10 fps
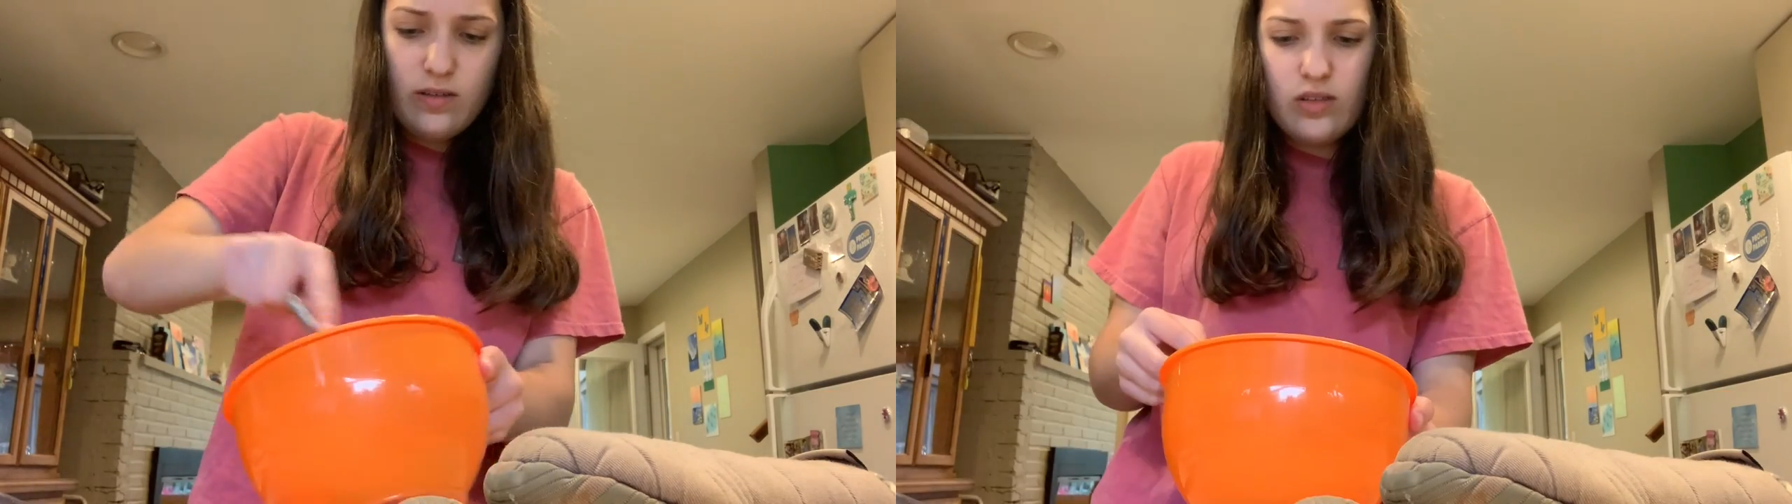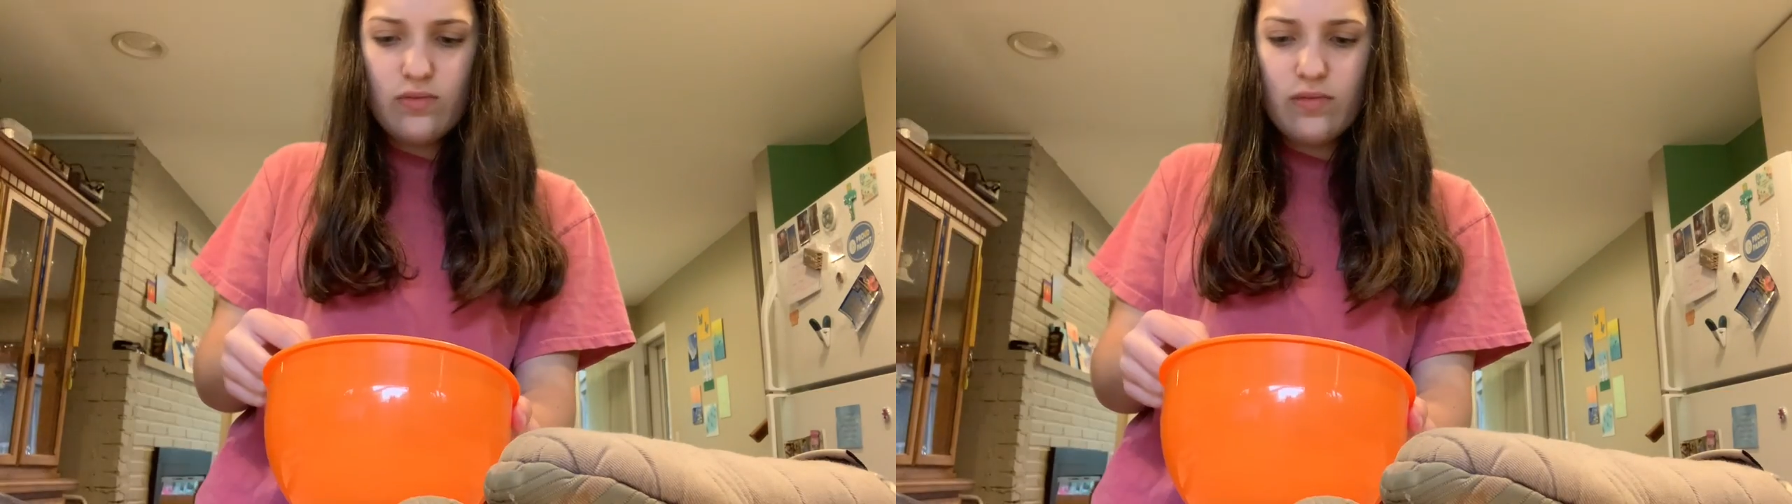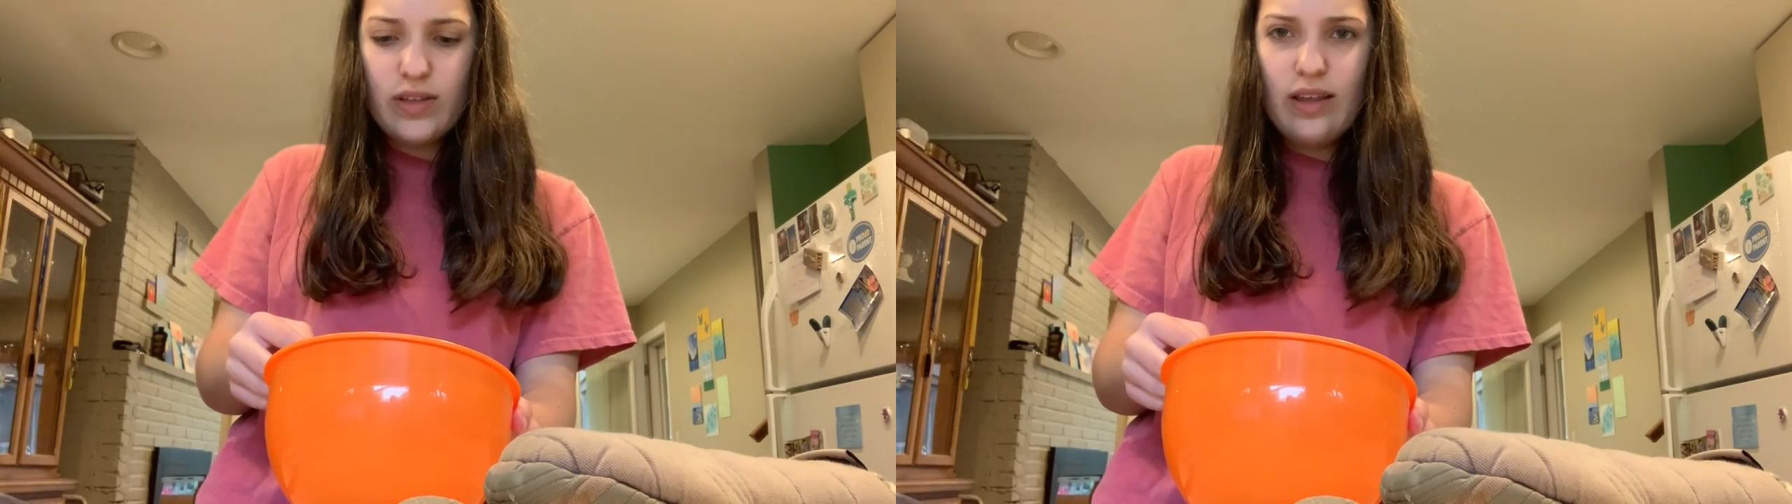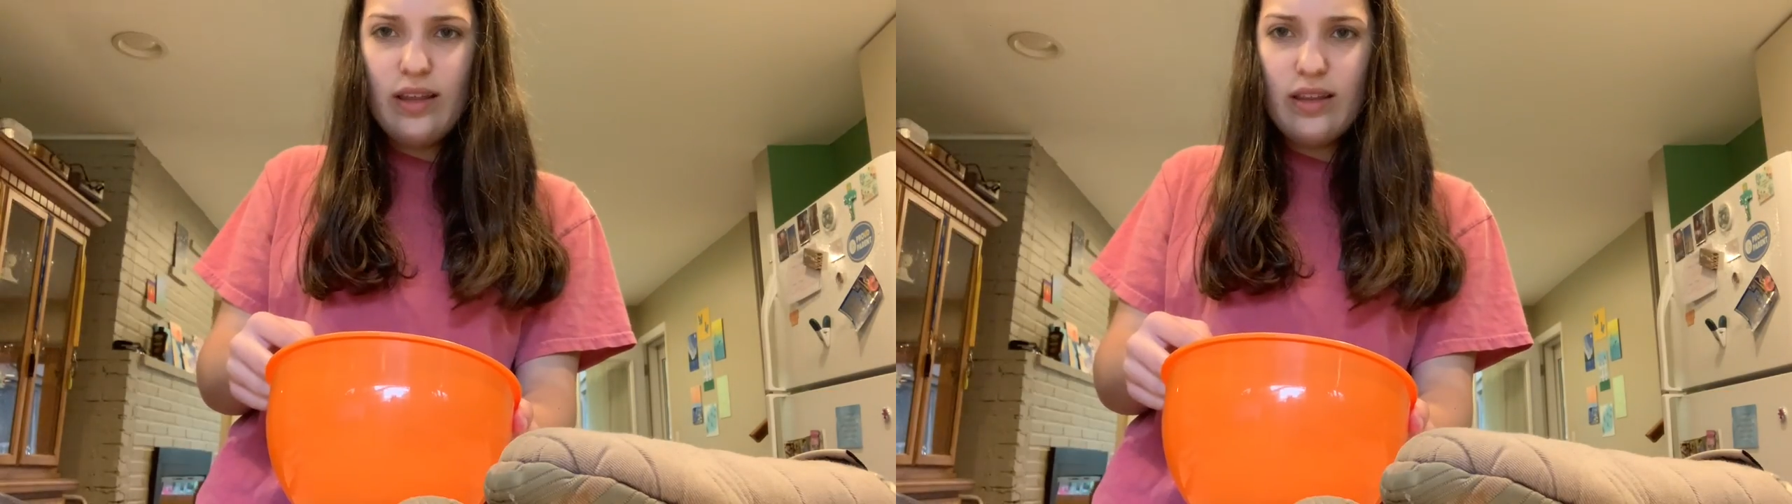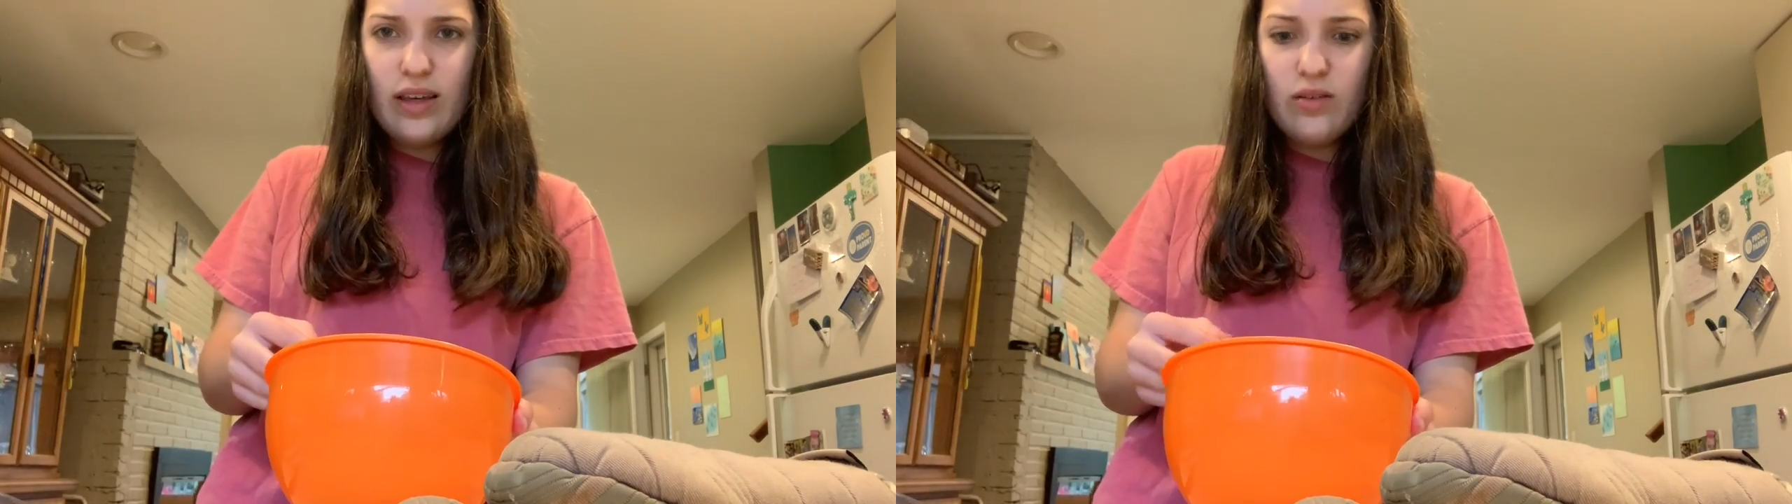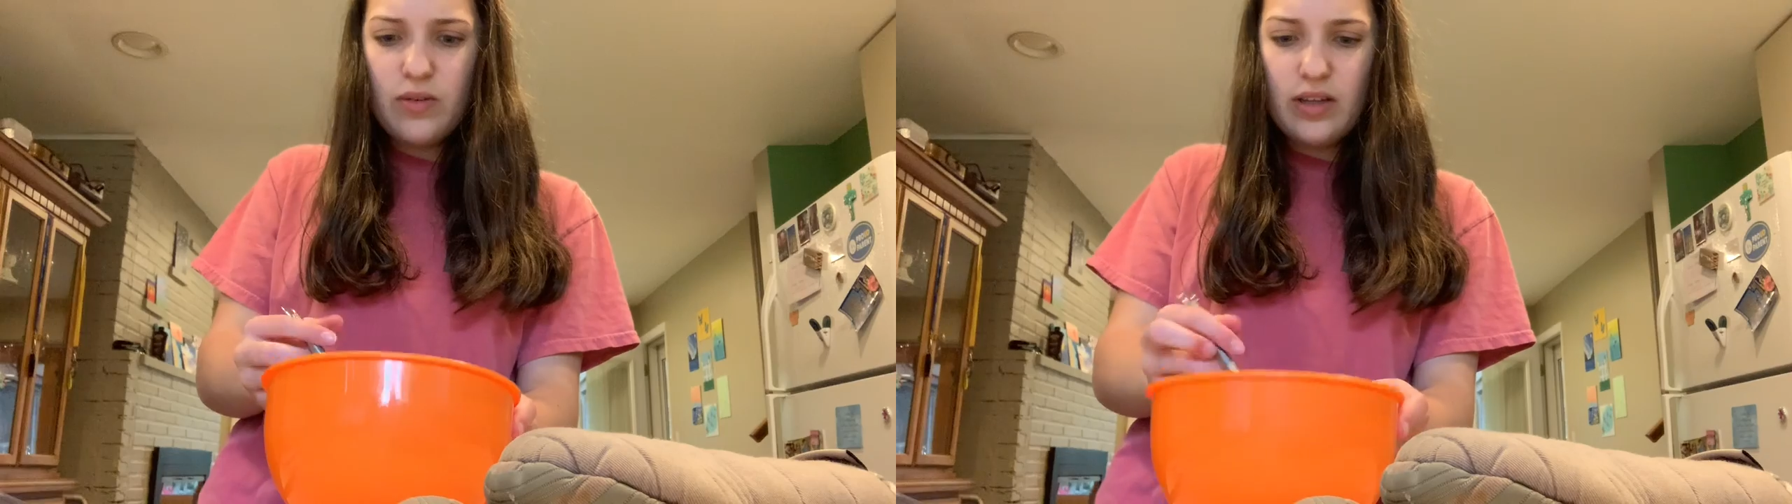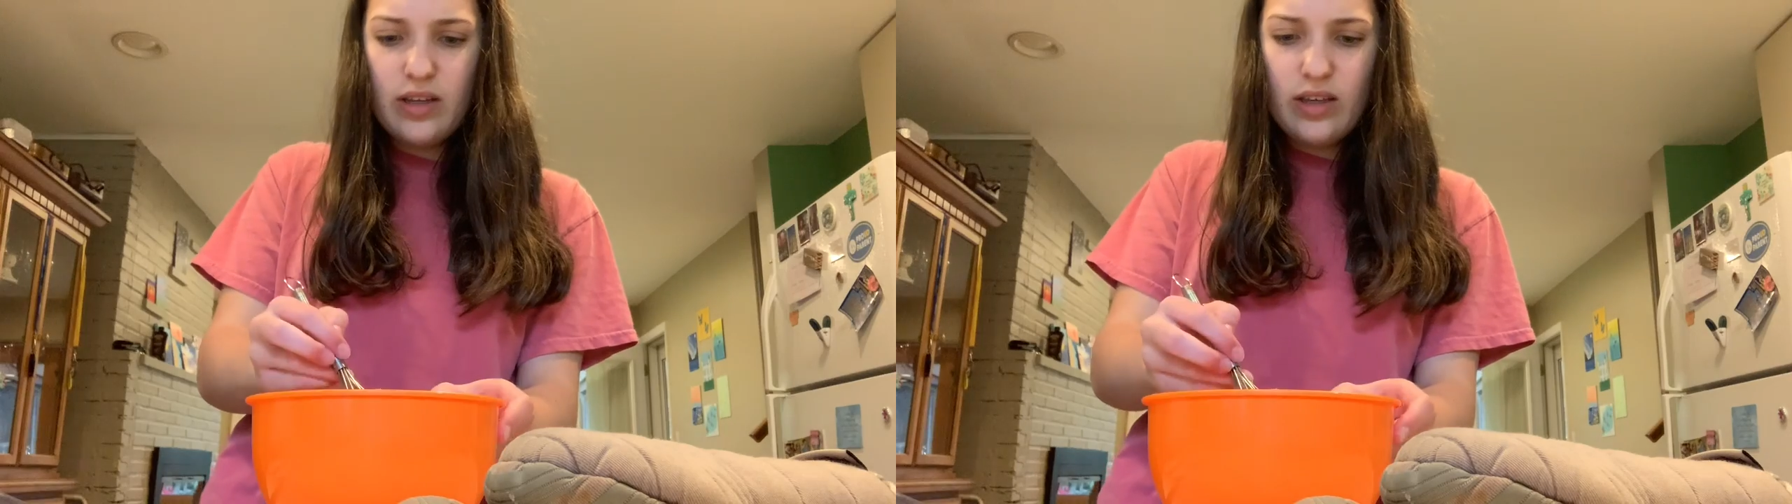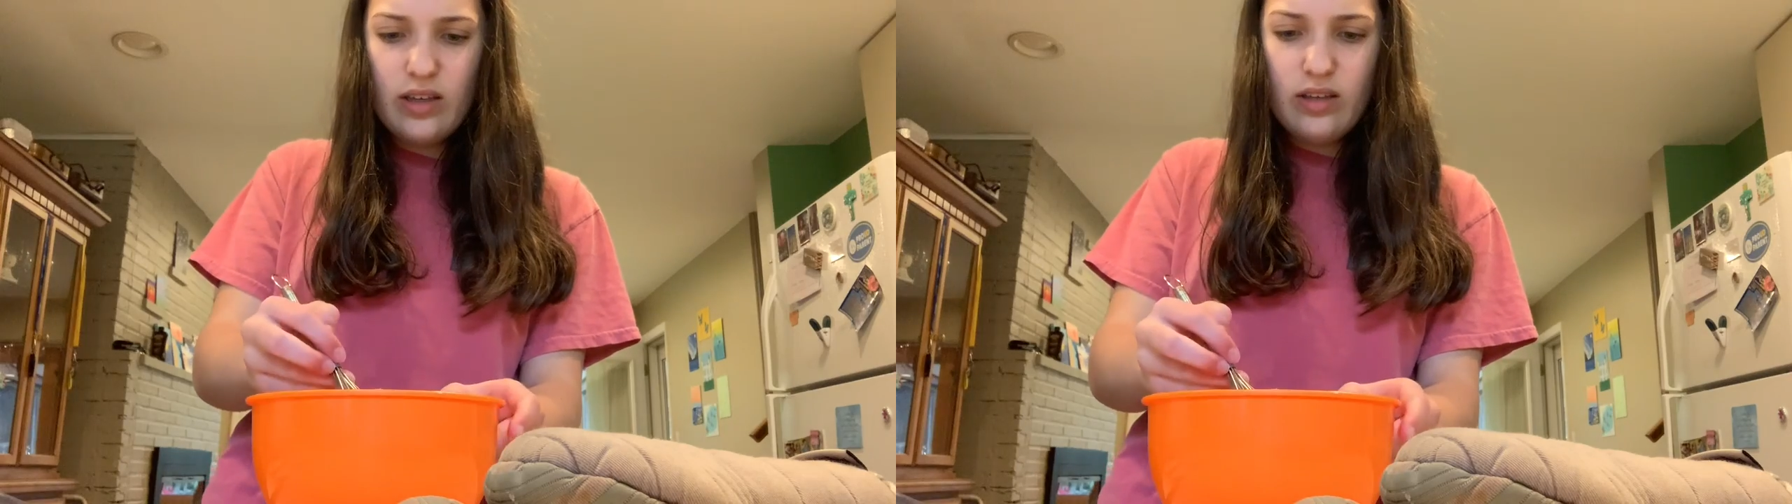It's really
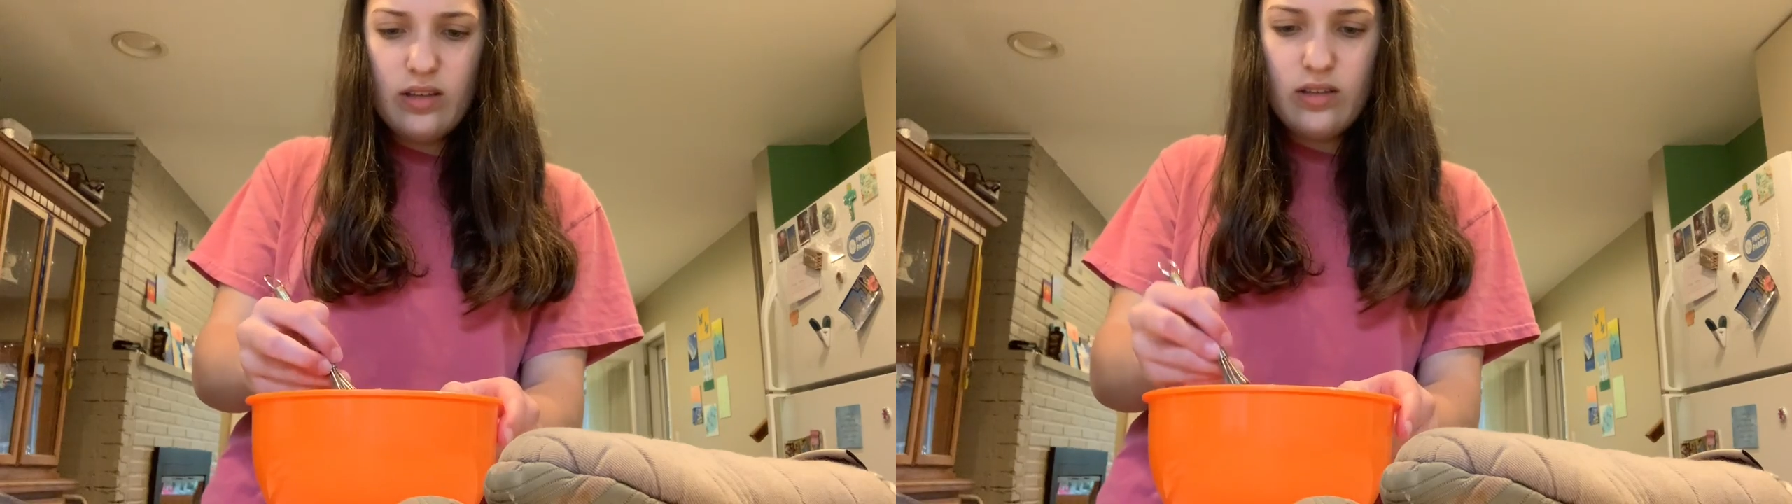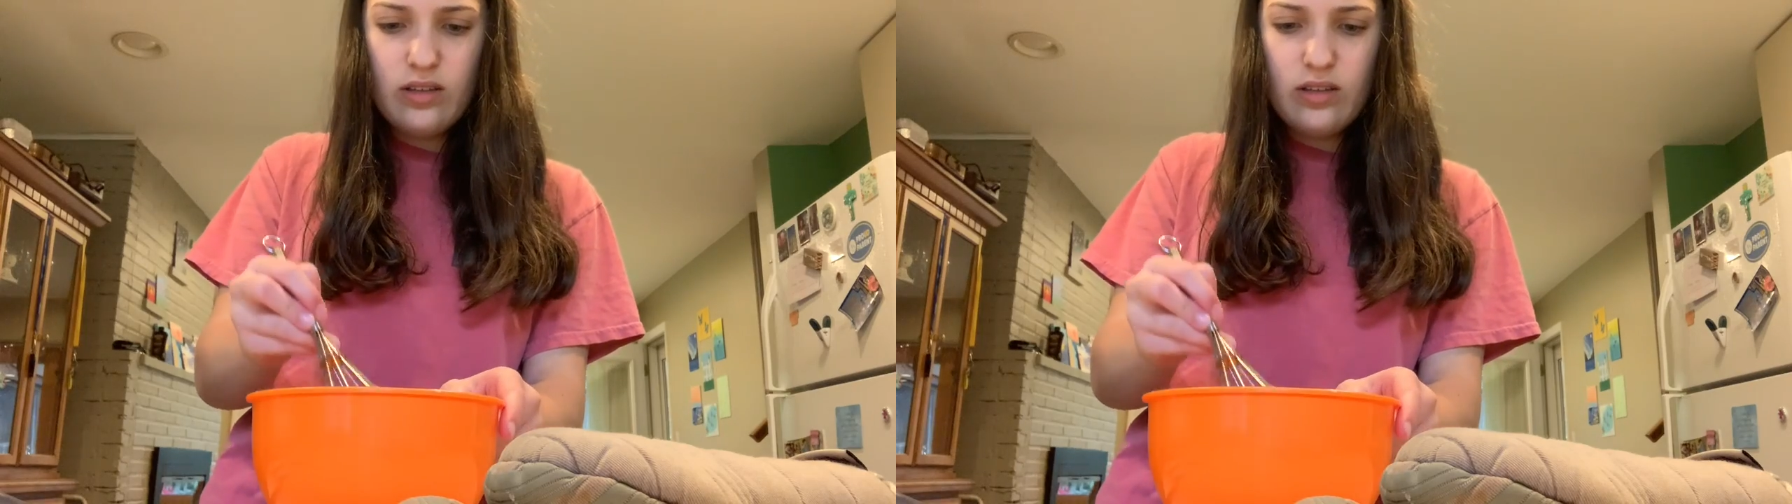liquidy.